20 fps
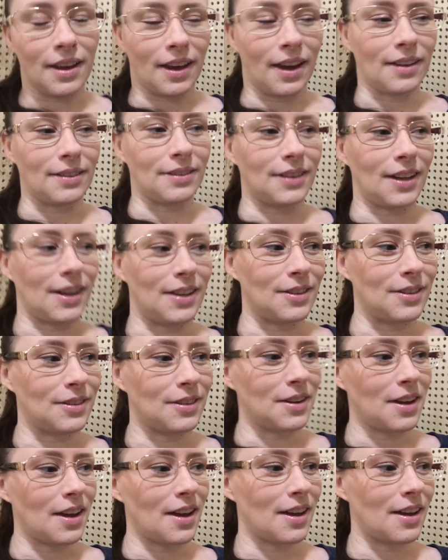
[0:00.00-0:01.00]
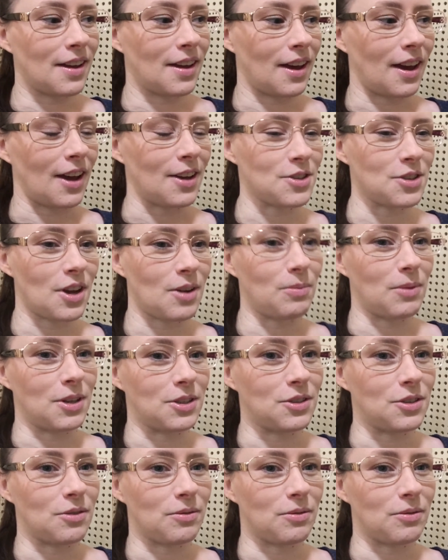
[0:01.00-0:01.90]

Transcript: and then as I went